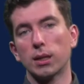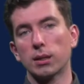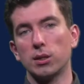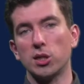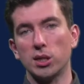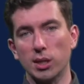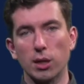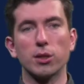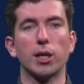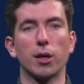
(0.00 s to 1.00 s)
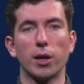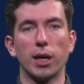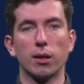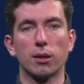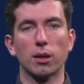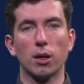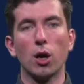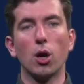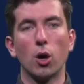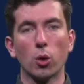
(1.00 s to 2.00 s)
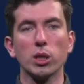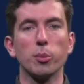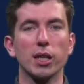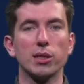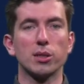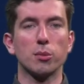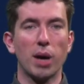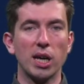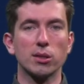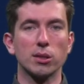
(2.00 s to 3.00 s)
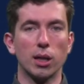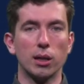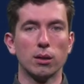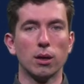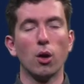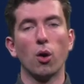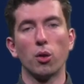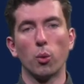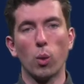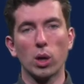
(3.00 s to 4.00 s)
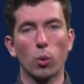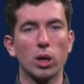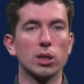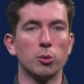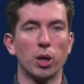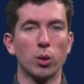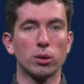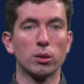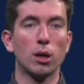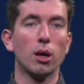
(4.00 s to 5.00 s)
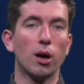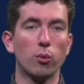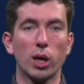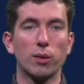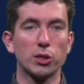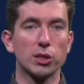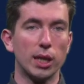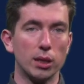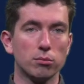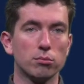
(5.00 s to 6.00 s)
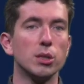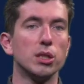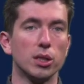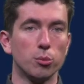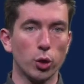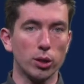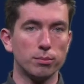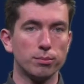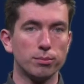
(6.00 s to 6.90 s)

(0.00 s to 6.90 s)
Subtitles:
The CZ, on the other hand, only places a minus sign on the 1-1 component of whatever state is input.